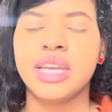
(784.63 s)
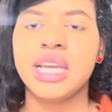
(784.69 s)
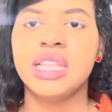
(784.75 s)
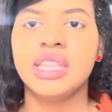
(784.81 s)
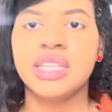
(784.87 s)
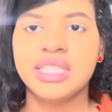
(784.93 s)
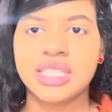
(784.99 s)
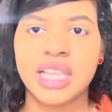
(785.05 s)

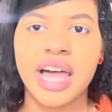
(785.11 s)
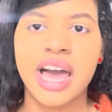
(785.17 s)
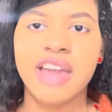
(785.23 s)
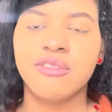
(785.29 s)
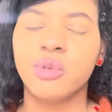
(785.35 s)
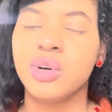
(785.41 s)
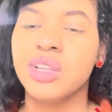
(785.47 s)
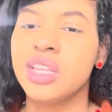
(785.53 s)
in this
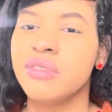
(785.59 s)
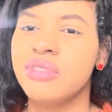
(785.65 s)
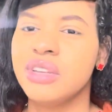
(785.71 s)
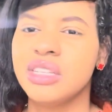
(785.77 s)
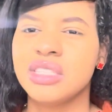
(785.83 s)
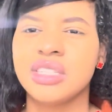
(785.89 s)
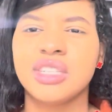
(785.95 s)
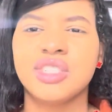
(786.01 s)
life. We're living
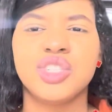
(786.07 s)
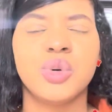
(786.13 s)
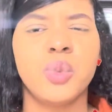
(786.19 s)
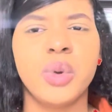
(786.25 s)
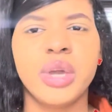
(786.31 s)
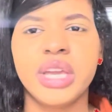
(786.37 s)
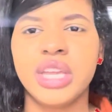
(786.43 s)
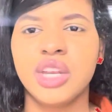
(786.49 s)
in such a
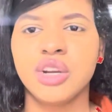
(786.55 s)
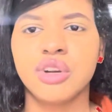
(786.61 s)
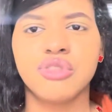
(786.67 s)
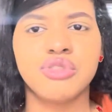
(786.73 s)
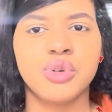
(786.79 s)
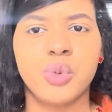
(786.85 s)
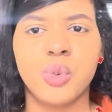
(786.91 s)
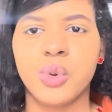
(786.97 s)
wicked and
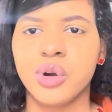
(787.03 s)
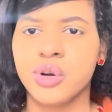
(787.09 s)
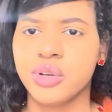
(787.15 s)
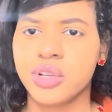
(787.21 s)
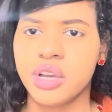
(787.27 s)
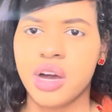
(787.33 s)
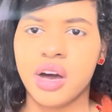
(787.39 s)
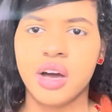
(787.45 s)
cruel
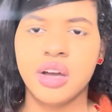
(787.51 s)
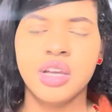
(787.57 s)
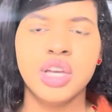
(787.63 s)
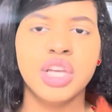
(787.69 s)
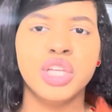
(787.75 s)
world, y'all.